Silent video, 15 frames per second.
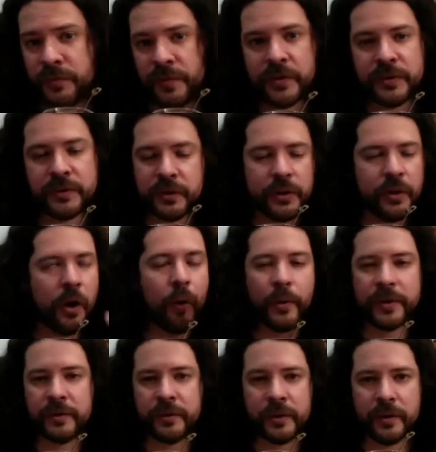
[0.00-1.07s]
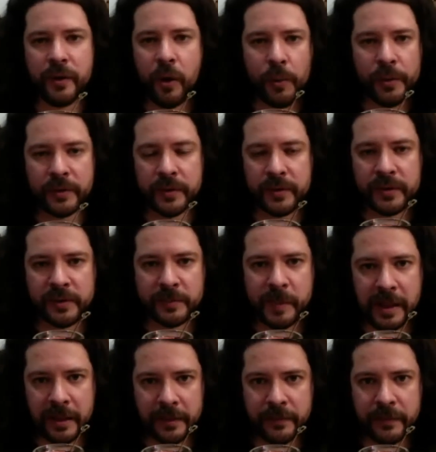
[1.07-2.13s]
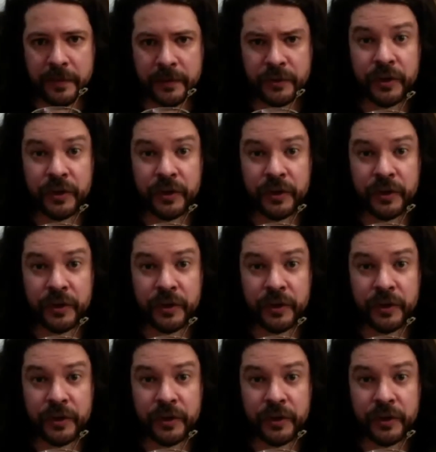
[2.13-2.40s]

first you always you're always gonna smell it first.